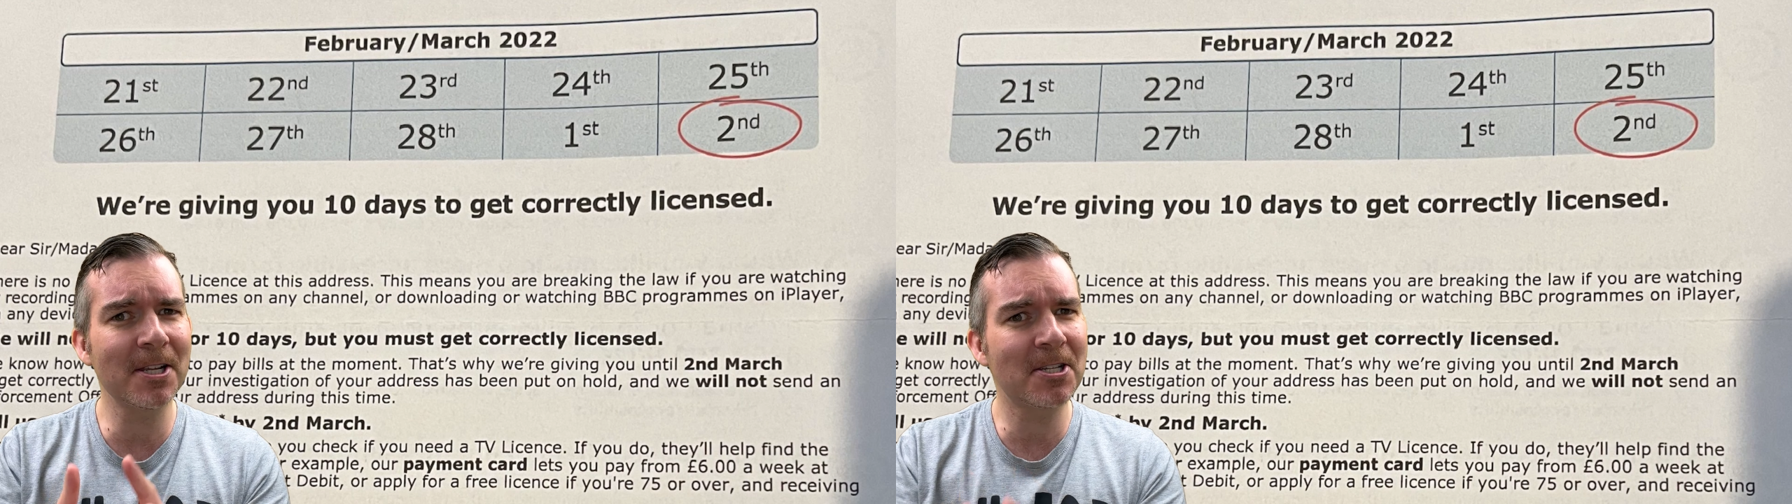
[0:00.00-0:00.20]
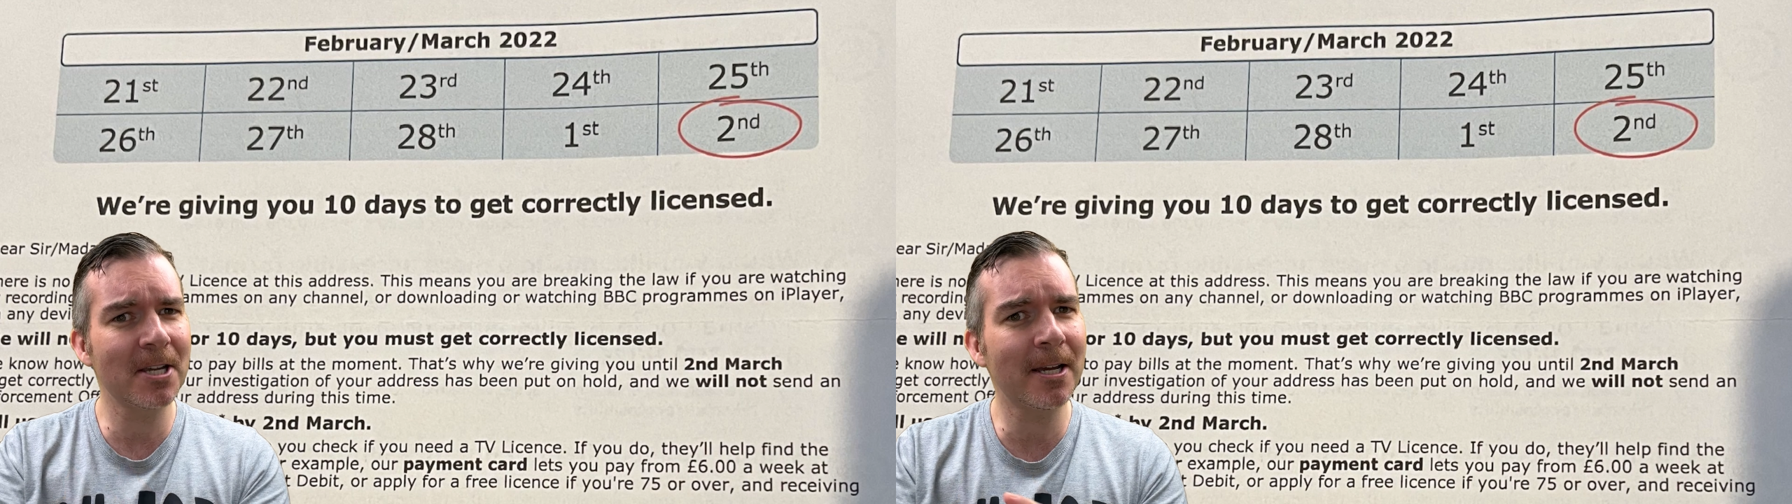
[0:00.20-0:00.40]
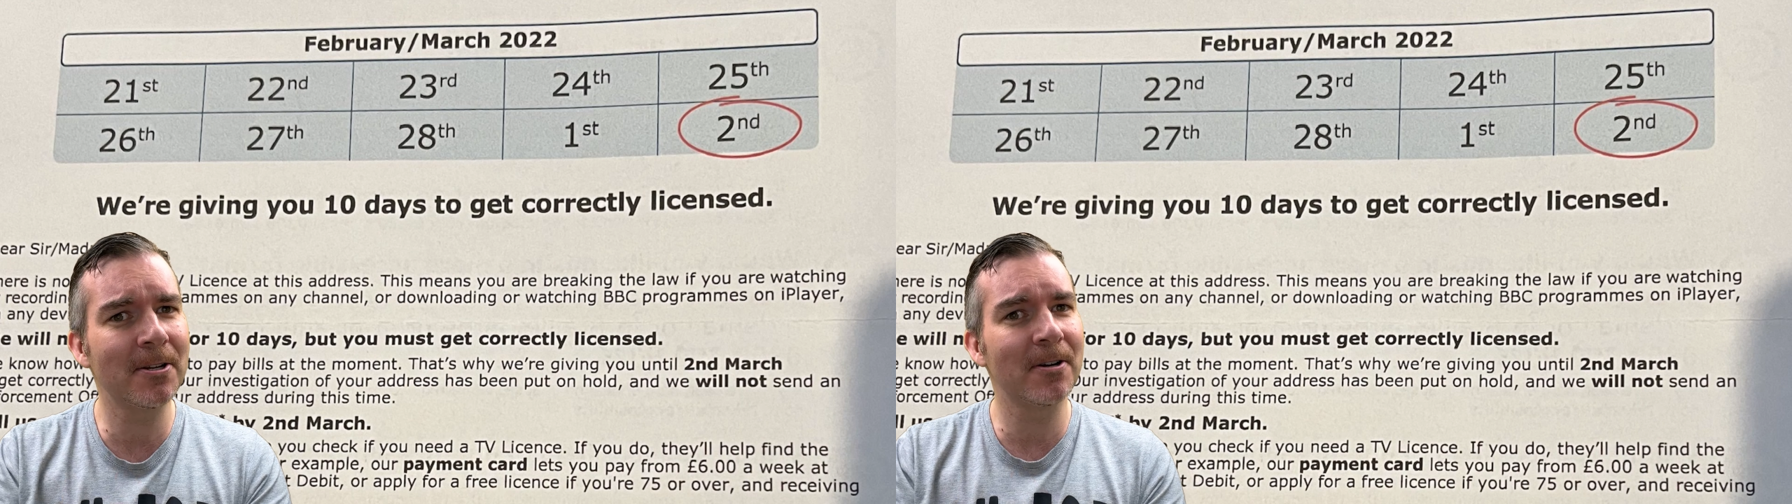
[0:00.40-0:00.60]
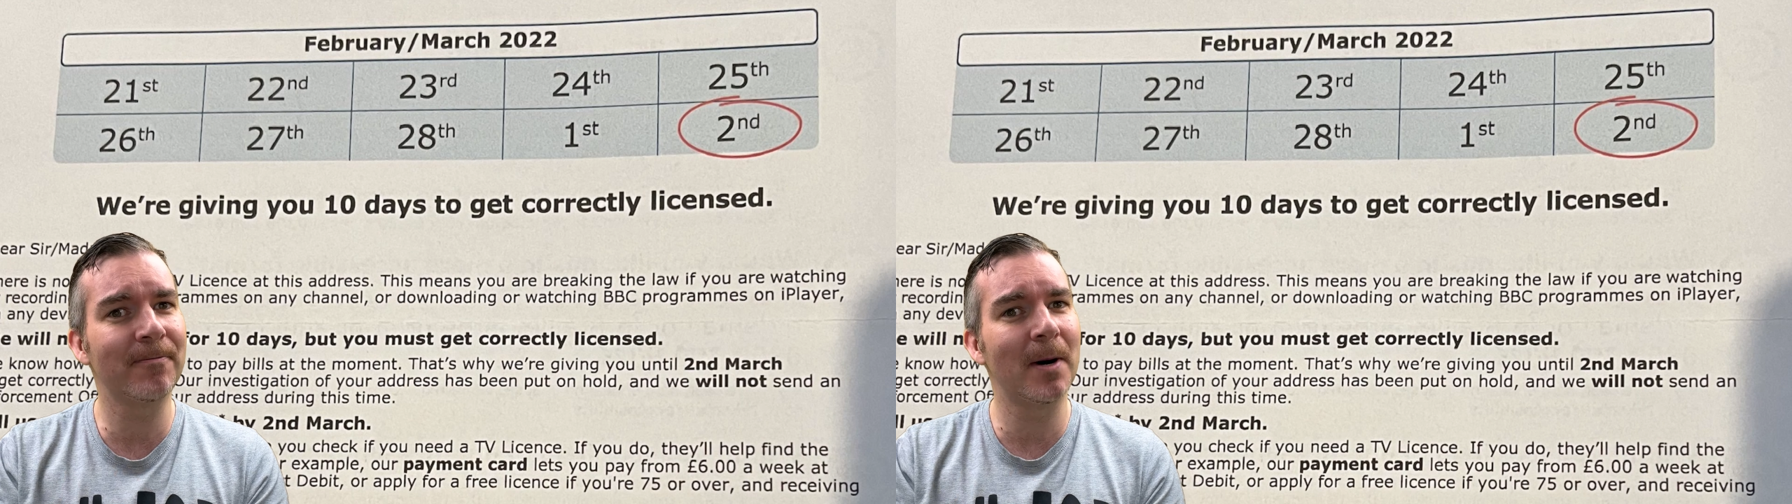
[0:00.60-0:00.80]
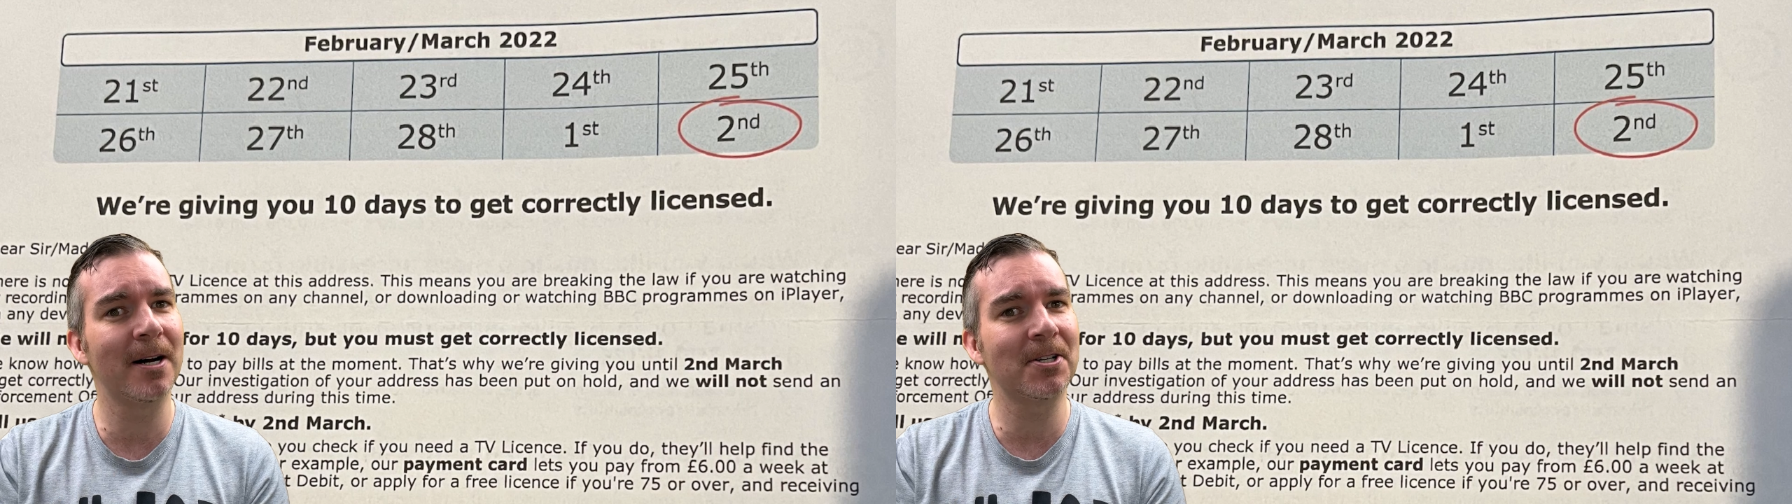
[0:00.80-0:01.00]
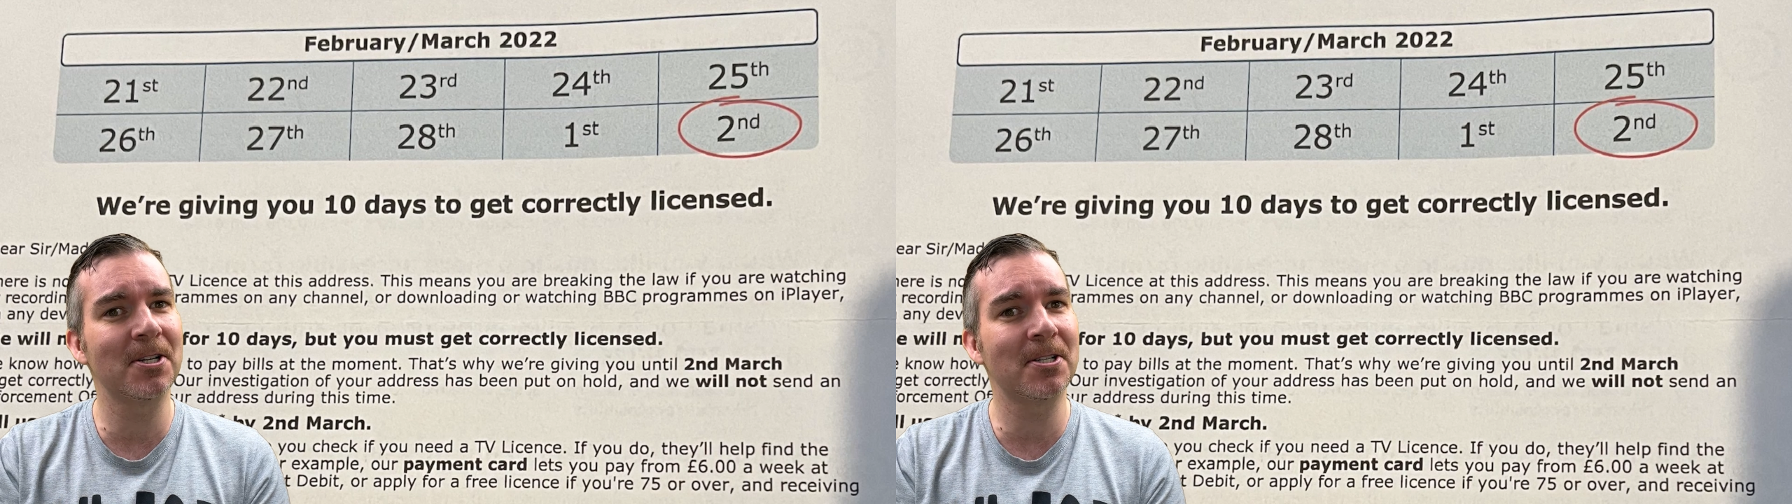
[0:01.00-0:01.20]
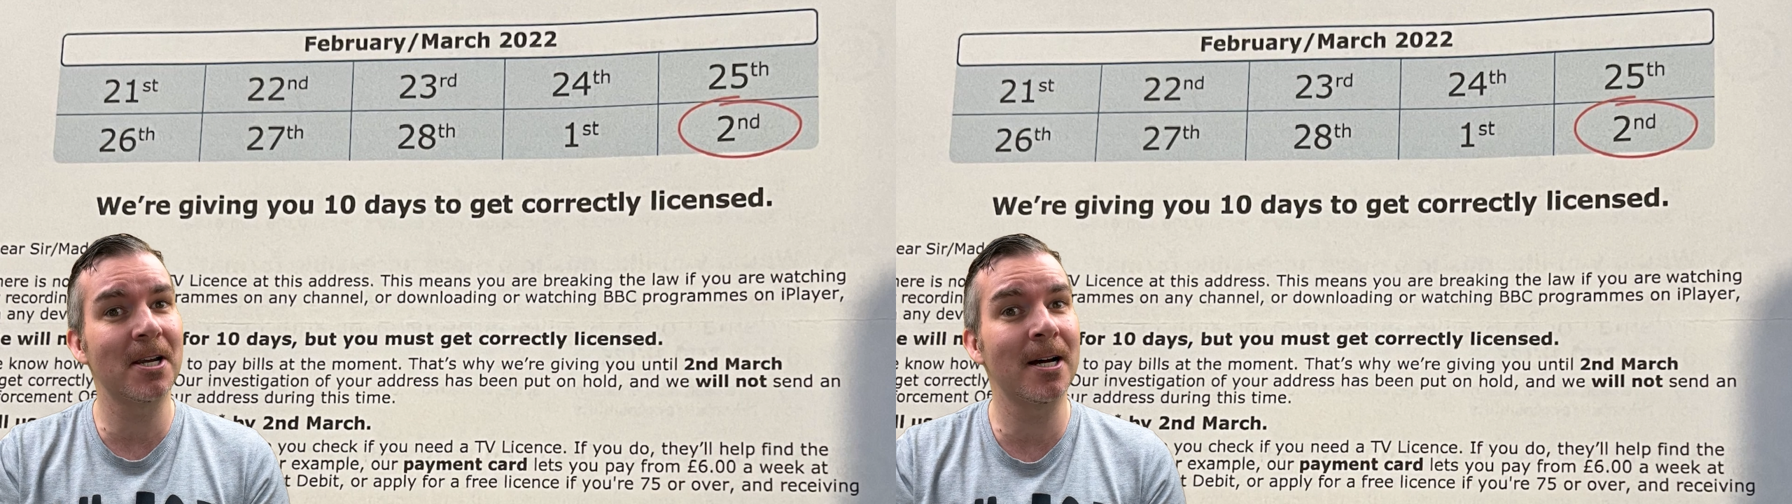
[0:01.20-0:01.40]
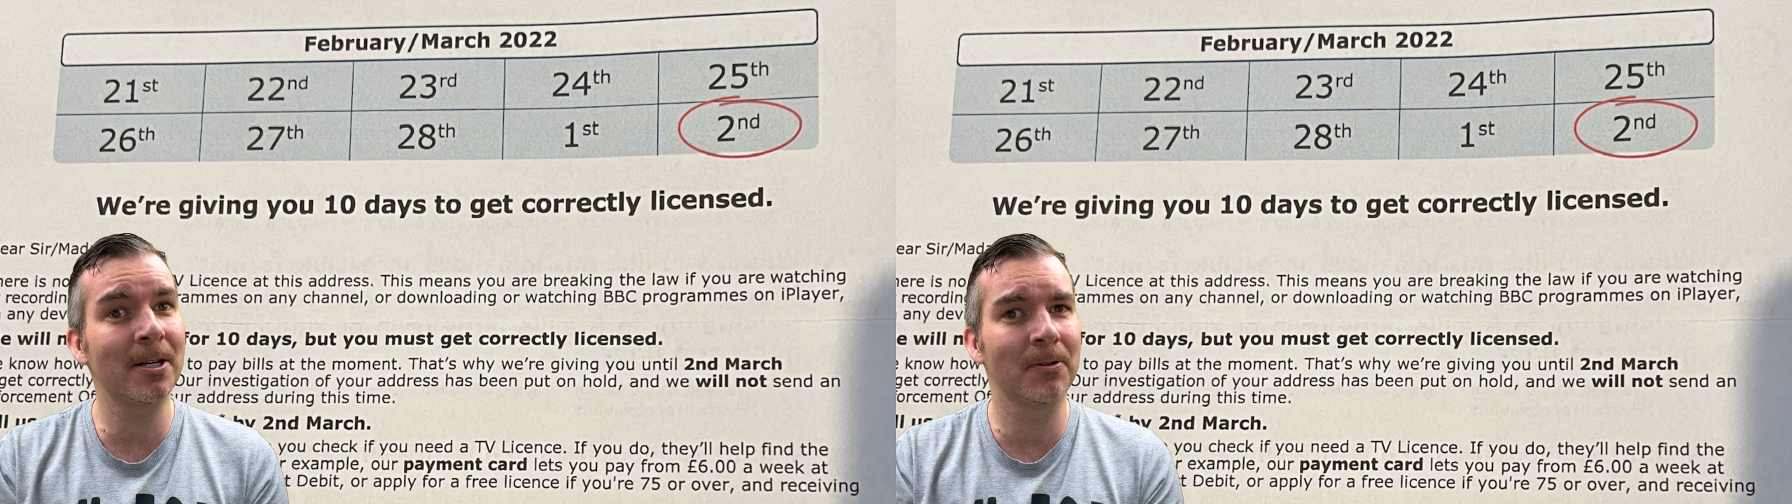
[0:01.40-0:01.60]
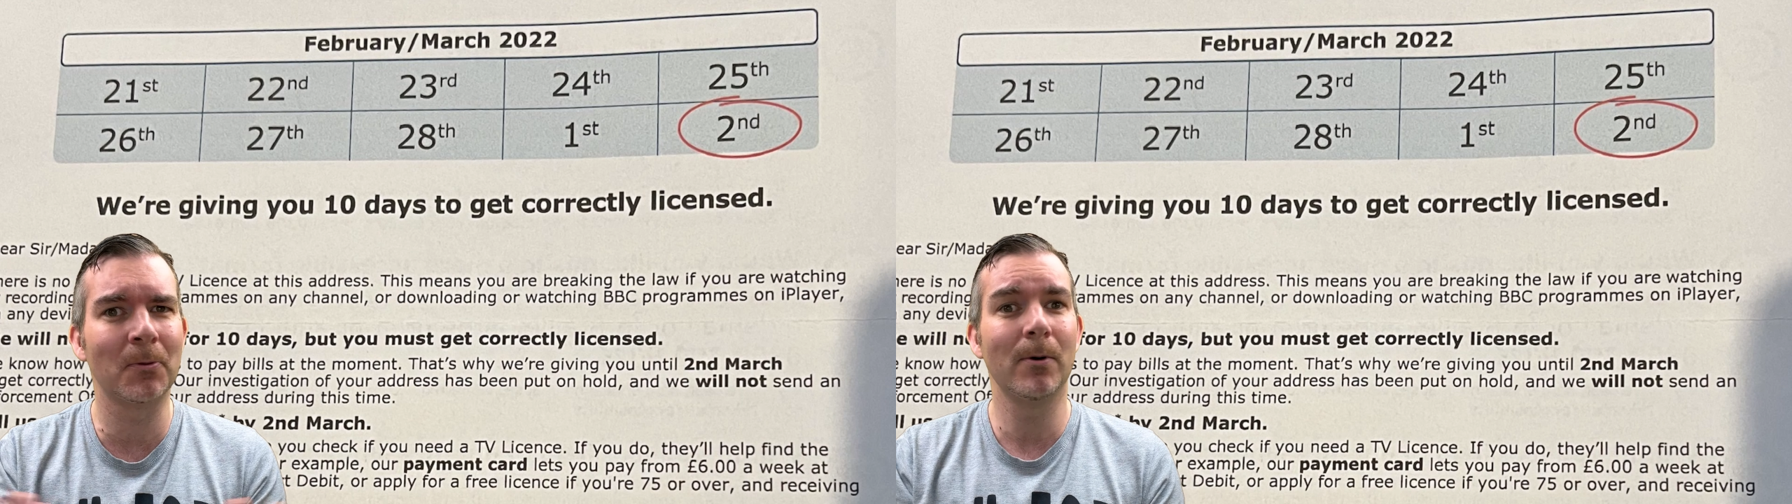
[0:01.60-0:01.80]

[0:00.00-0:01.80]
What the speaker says: 2nd of March is circled.